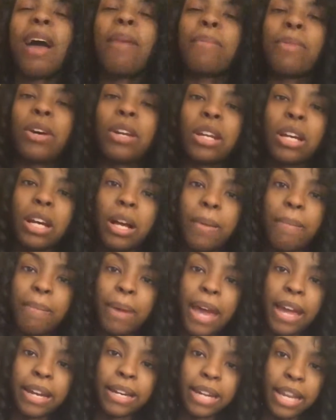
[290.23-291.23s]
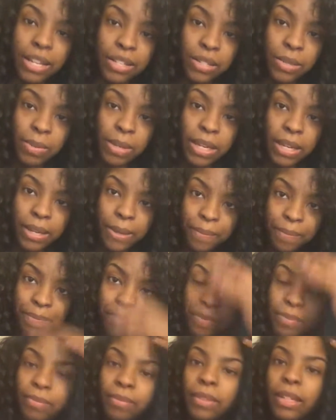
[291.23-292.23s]
I'm going to come back next week
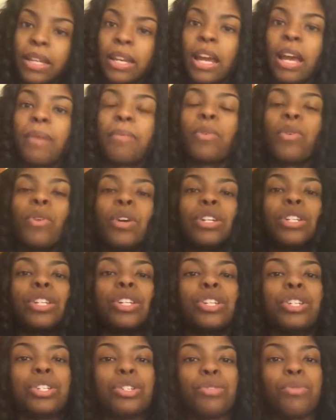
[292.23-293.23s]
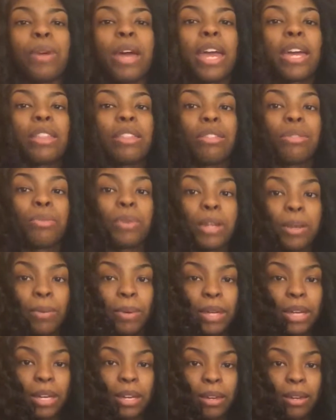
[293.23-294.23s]
and I'm going to do a
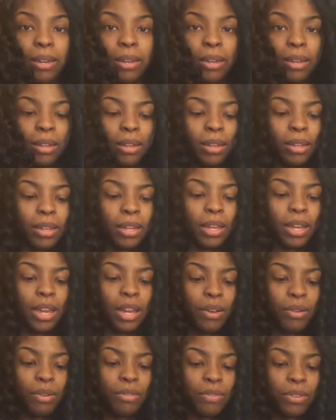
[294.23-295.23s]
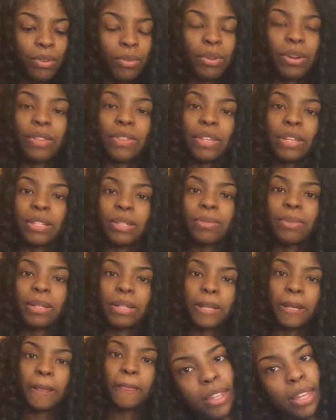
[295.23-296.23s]
3-week hair review on this
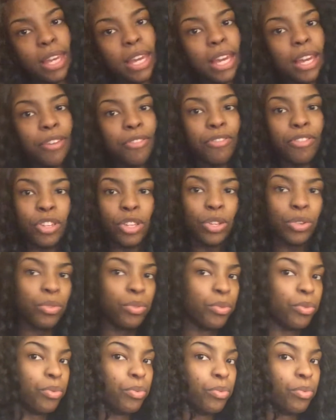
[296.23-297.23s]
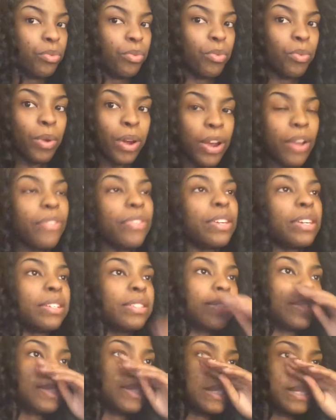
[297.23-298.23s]
one. If you wear
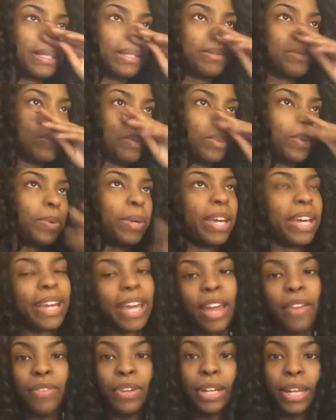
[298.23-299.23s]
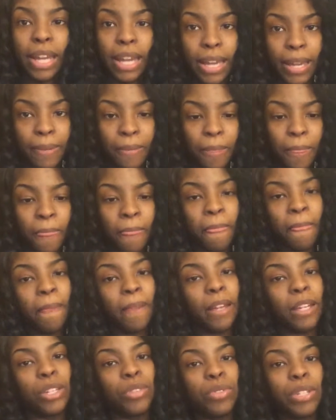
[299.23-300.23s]
this wig every day,
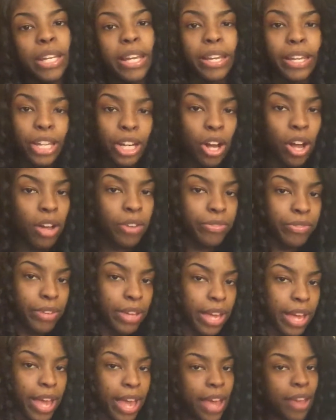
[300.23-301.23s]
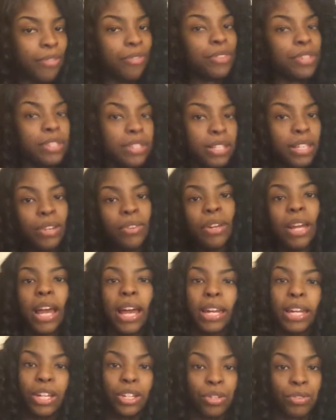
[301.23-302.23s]
you take it off every single
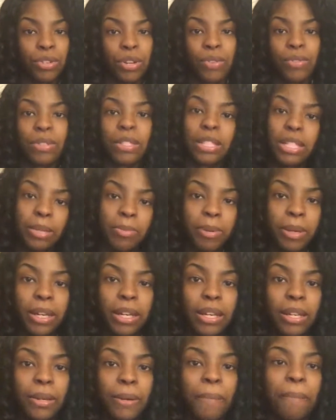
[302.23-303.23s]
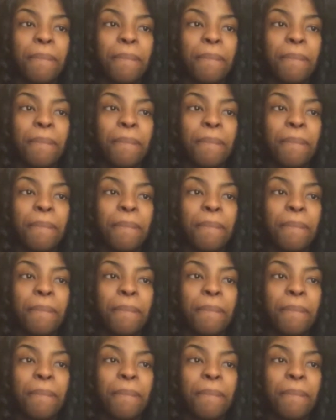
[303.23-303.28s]
night and you don't sleep in it,